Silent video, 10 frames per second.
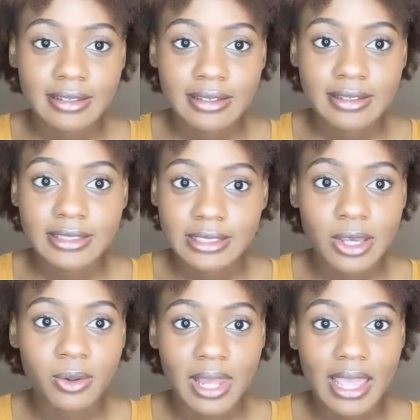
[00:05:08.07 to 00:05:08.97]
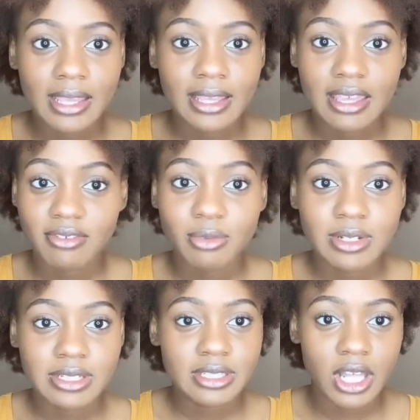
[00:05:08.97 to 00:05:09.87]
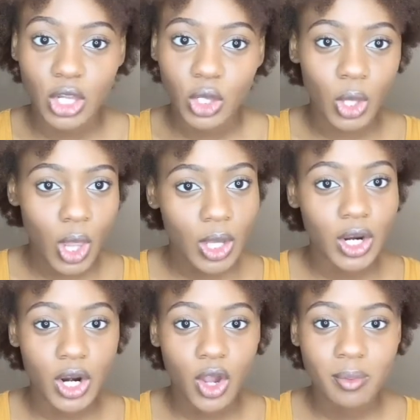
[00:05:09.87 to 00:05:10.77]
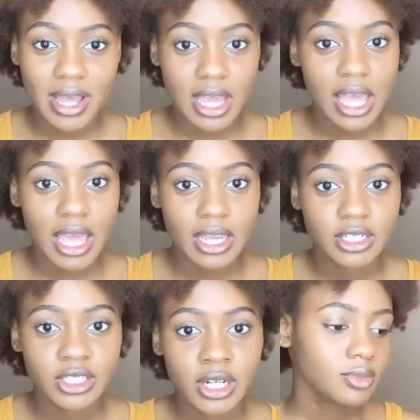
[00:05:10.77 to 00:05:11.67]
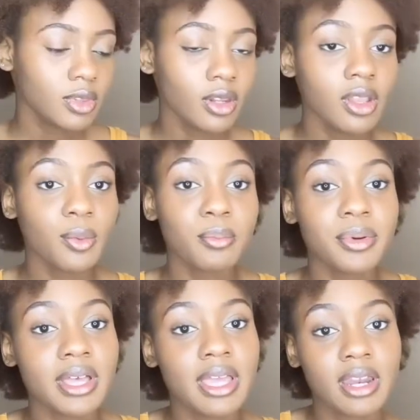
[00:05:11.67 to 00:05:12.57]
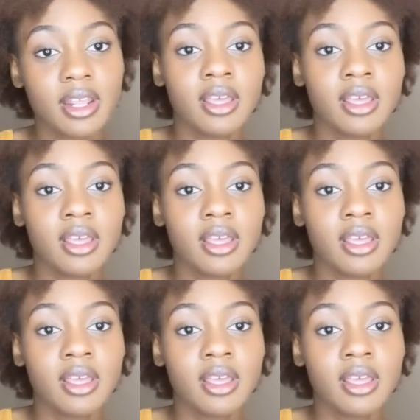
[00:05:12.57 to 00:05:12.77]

So like if it was longer, oh my gosh. But